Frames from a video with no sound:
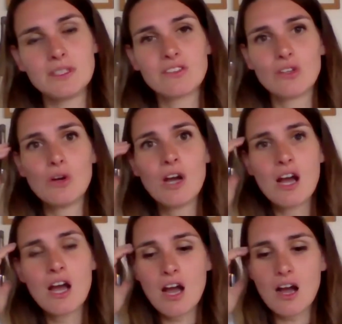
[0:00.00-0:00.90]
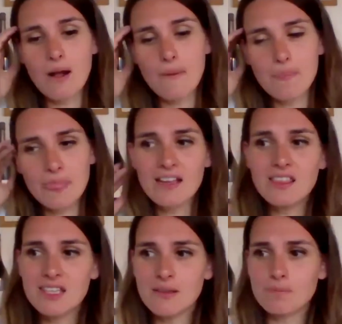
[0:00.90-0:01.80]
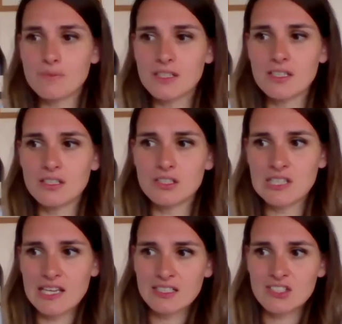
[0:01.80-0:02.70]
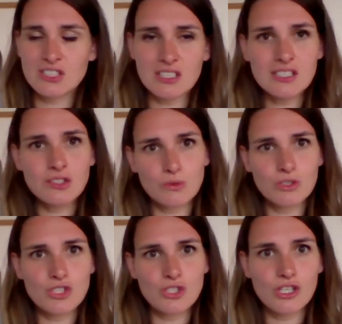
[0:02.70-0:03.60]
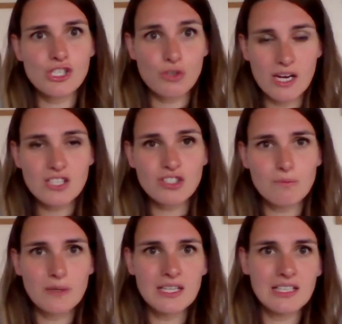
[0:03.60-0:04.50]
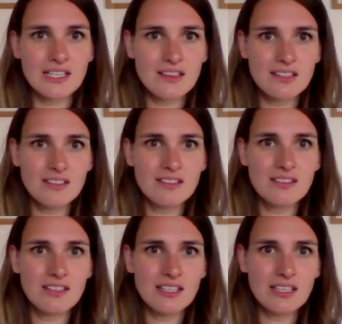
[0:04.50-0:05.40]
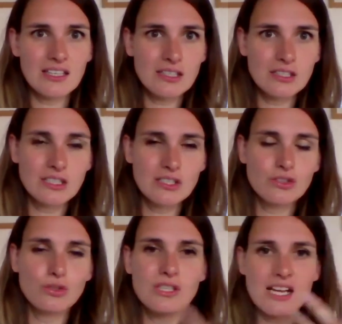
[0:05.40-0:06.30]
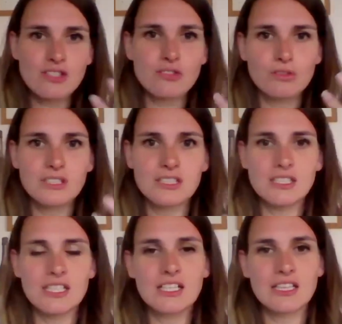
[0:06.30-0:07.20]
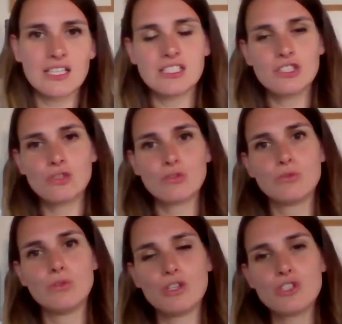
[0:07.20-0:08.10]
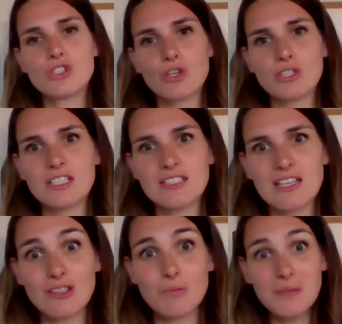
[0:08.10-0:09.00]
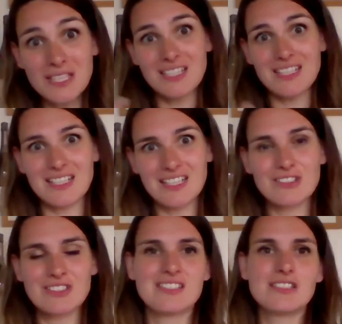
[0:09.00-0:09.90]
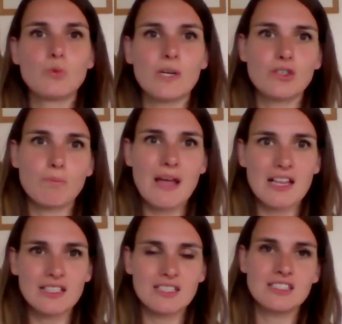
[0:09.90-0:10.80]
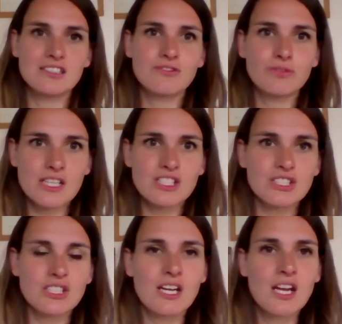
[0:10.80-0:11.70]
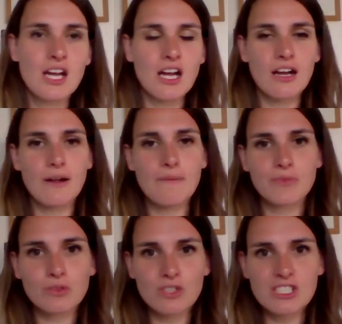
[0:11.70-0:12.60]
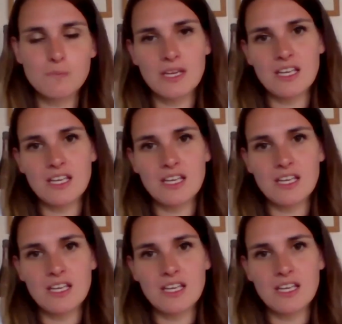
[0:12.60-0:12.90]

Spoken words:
So I think, like, starting to enjoy dry champagne like this, mm-hmm. because you're naturally inclined to enjoy it at the beginning, because this is when your palate is fresh, crisp.